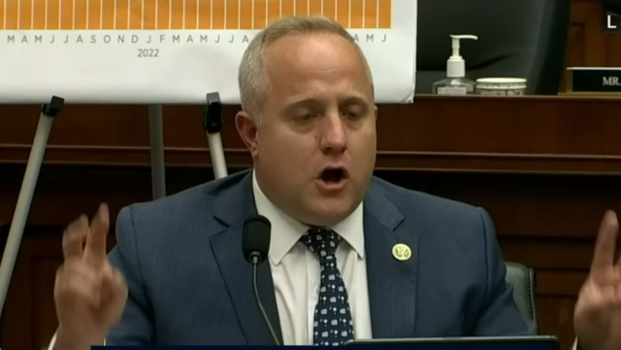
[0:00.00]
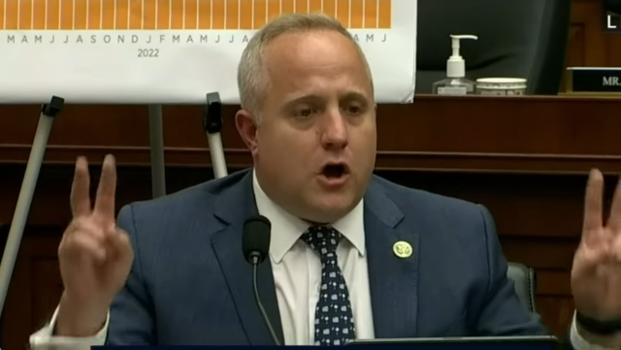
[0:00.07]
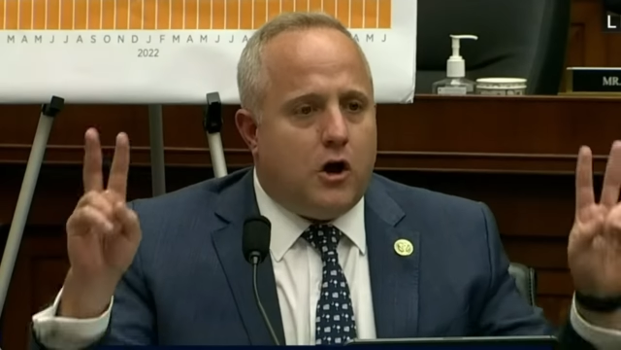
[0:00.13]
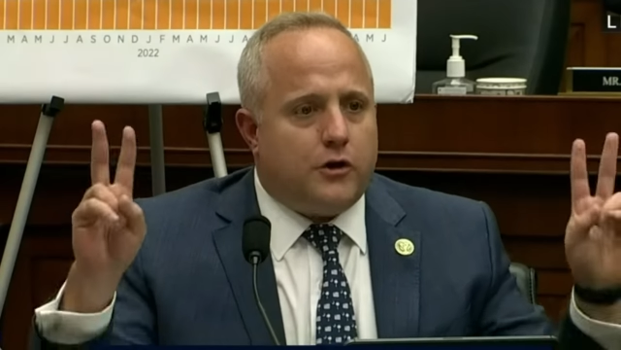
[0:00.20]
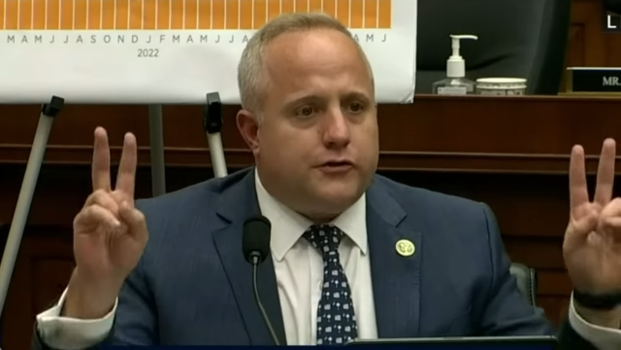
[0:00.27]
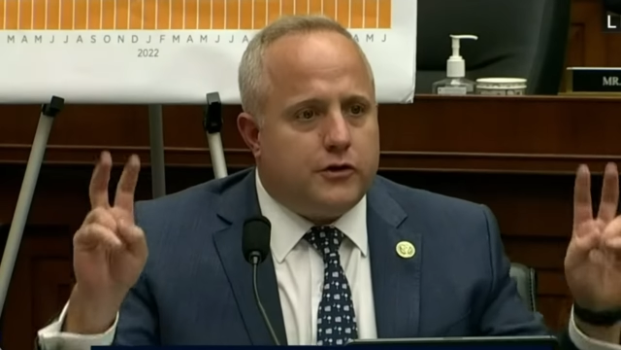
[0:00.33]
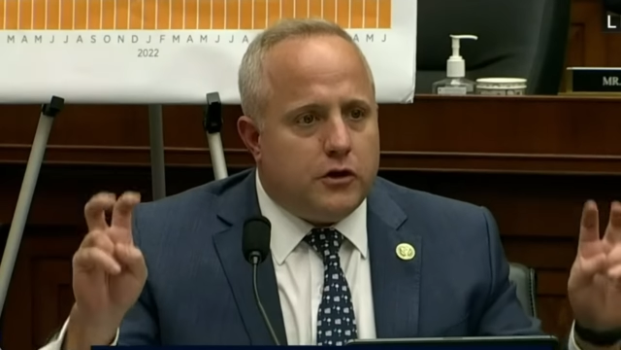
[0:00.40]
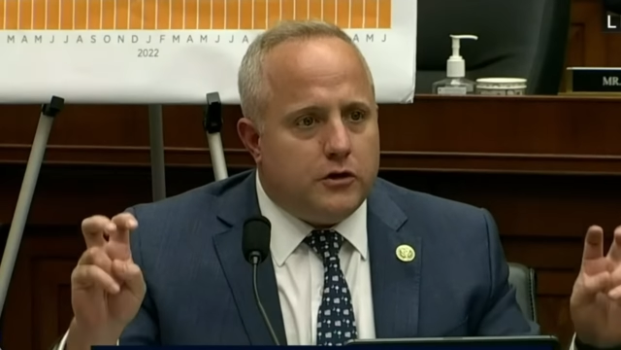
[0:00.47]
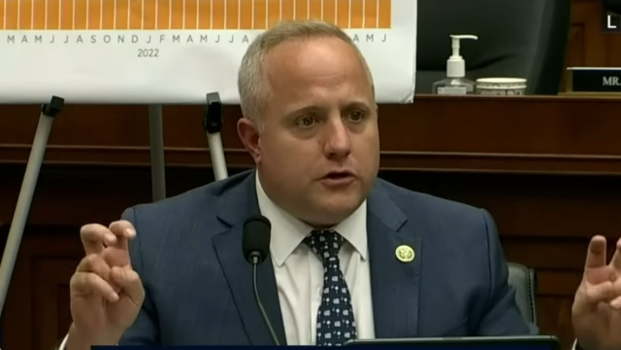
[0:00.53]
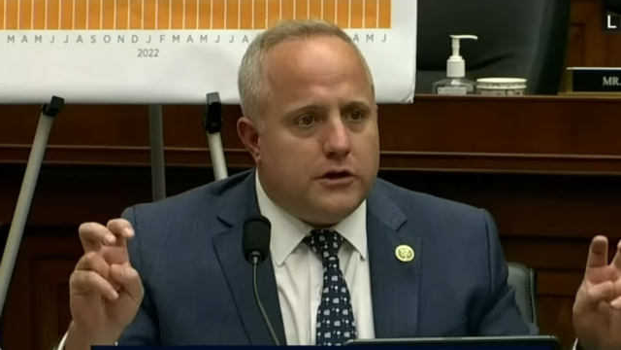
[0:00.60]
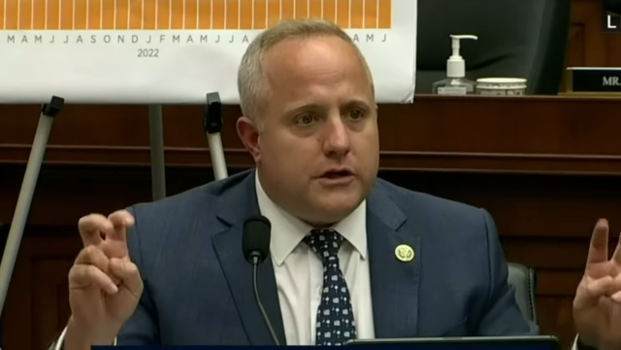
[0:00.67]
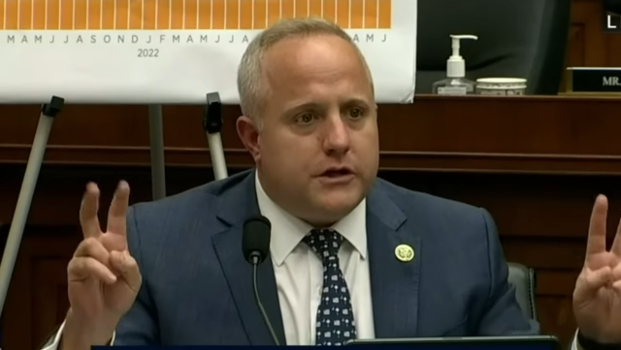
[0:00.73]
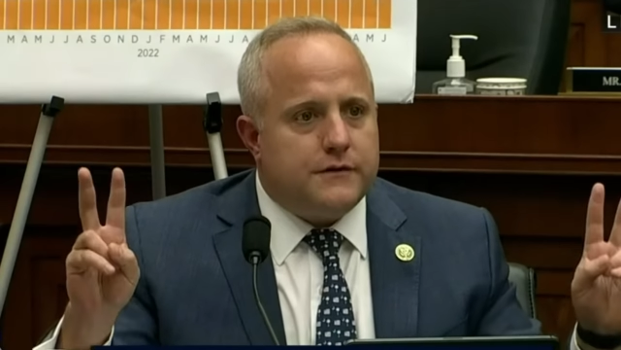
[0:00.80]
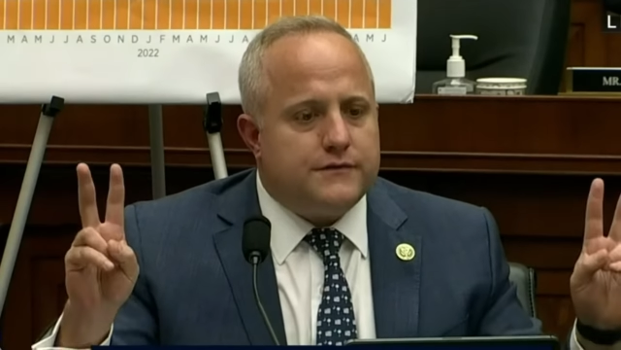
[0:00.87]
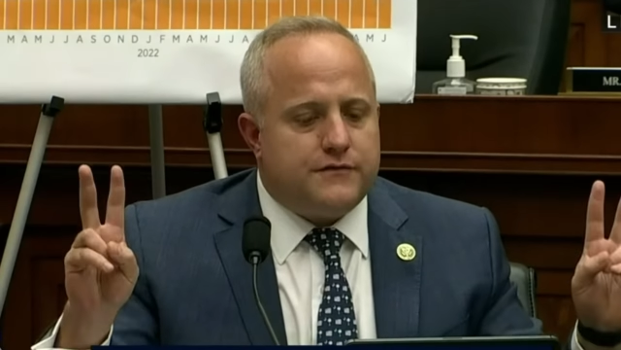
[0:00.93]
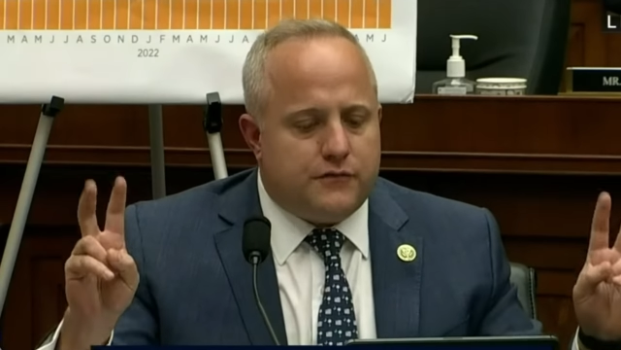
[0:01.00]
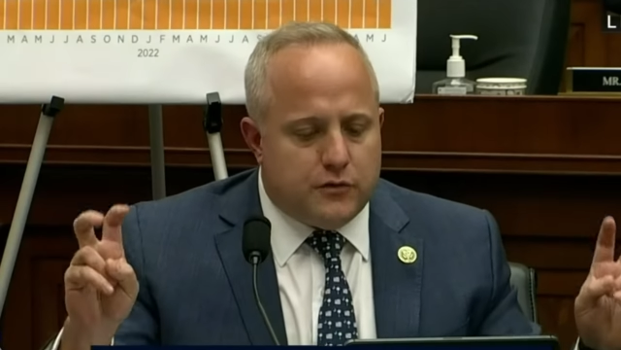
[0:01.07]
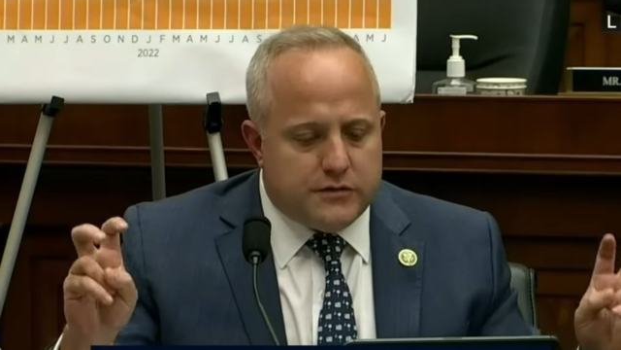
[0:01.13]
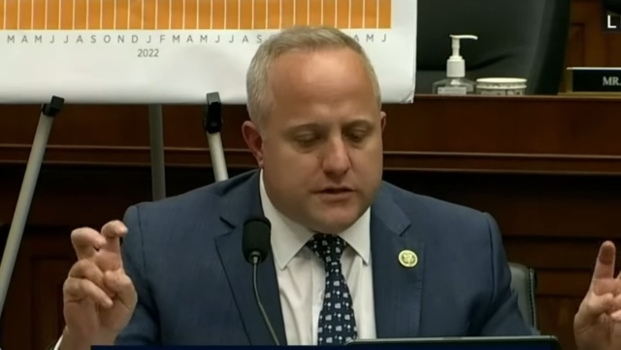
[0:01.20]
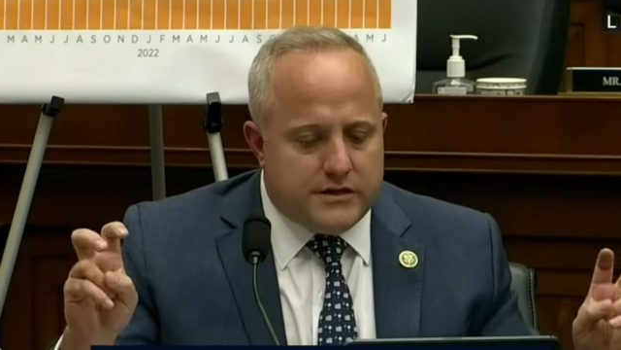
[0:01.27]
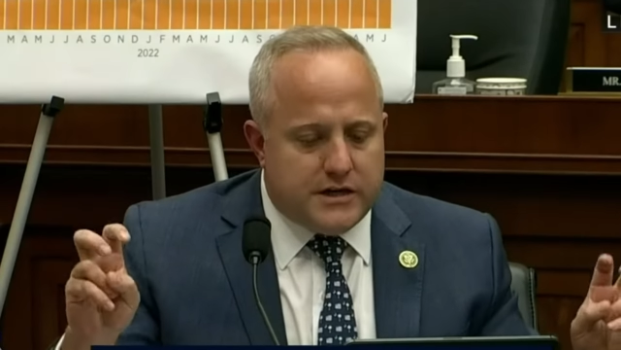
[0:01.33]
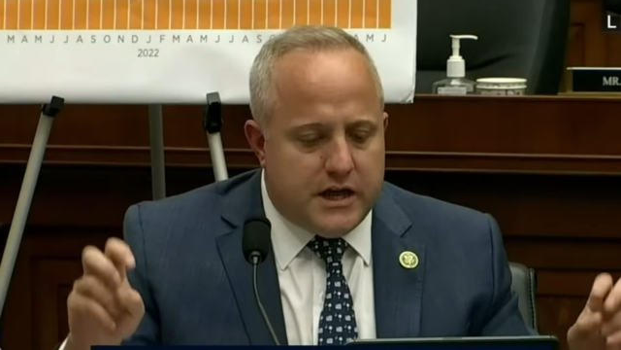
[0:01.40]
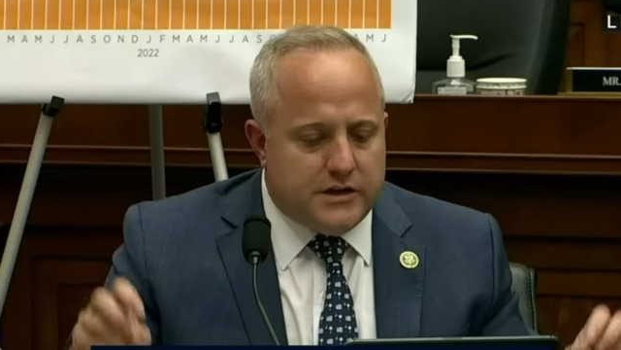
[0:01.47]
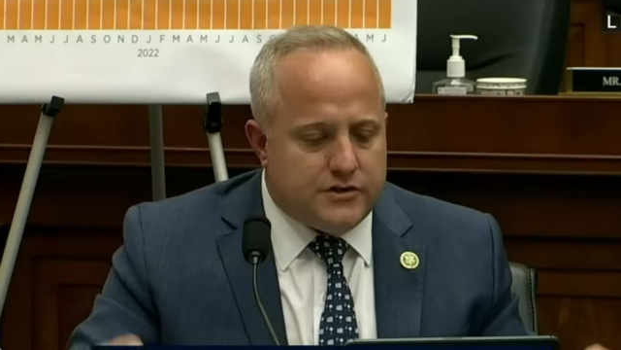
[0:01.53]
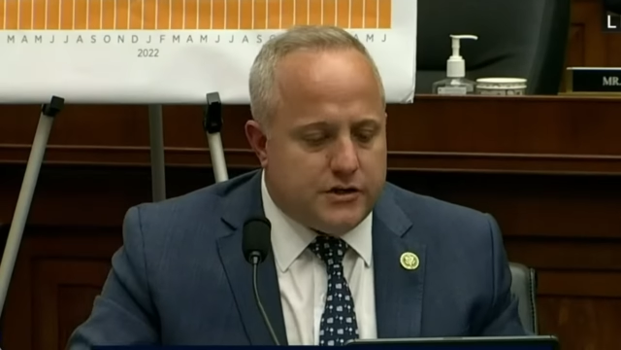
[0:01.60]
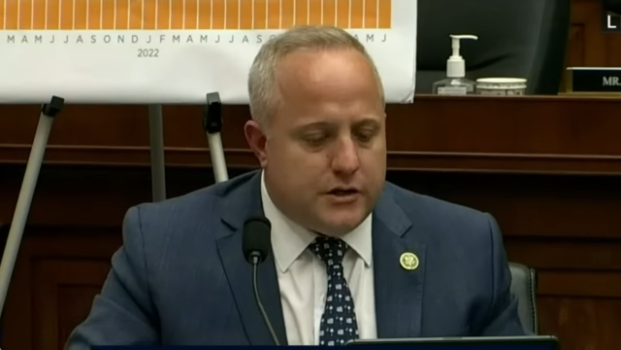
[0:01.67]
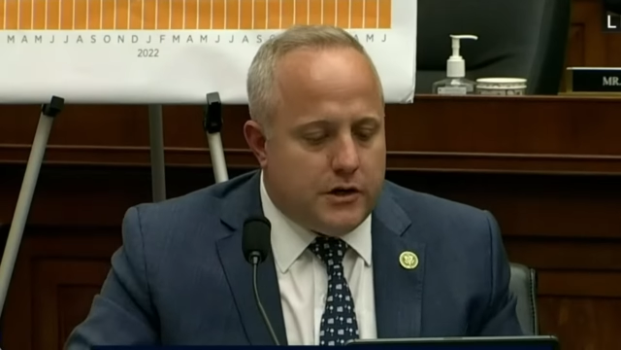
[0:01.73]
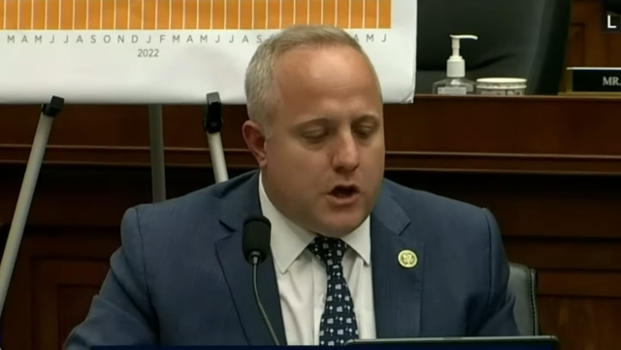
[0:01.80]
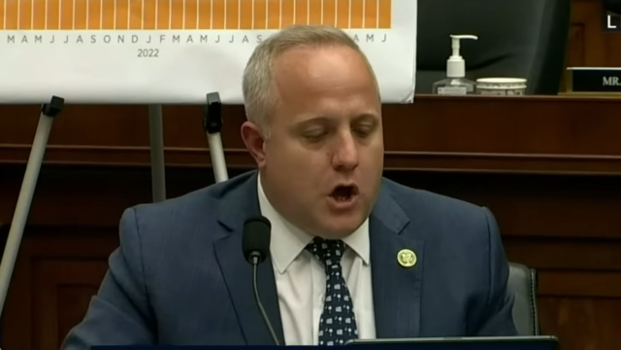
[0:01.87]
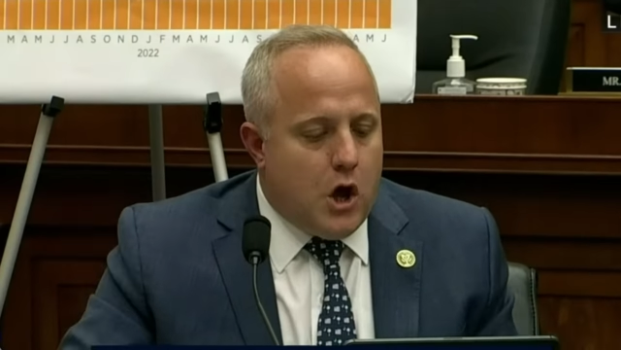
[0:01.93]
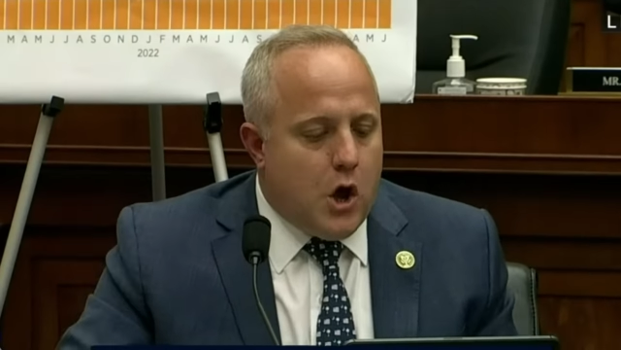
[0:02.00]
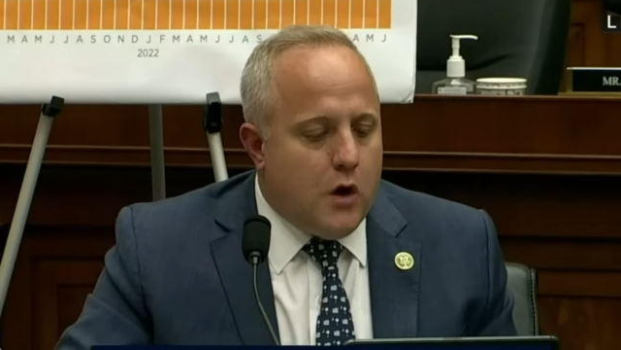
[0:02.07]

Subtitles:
alternatives for detention